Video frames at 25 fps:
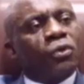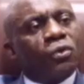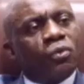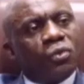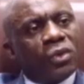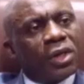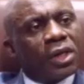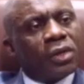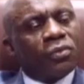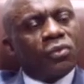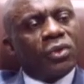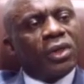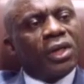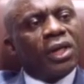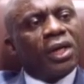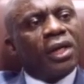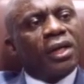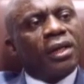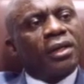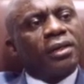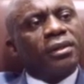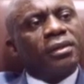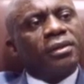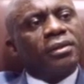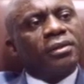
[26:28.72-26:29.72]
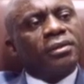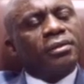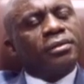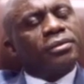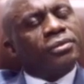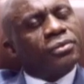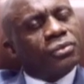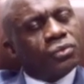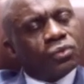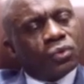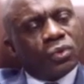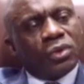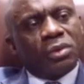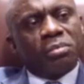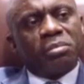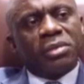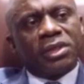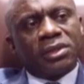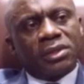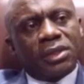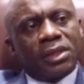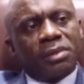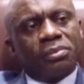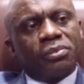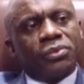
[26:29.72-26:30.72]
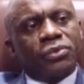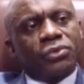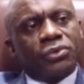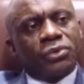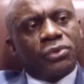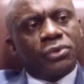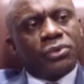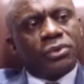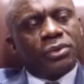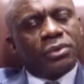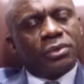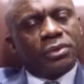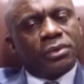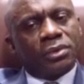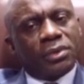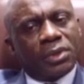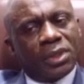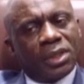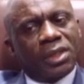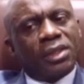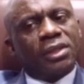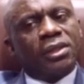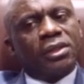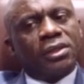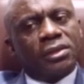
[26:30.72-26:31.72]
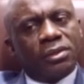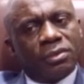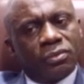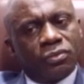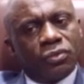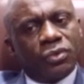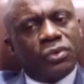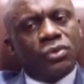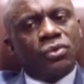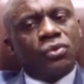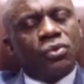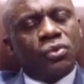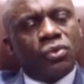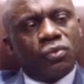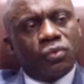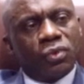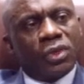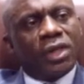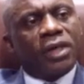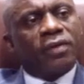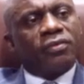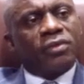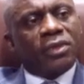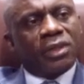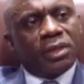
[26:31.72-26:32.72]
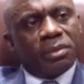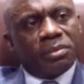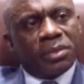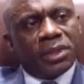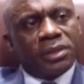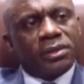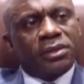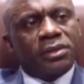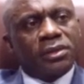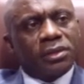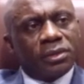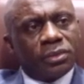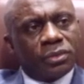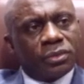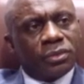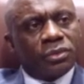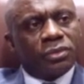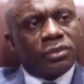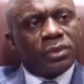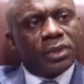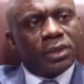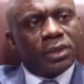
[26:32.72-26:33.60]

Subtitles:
from where we are to a better position. And we know we have the capacity to do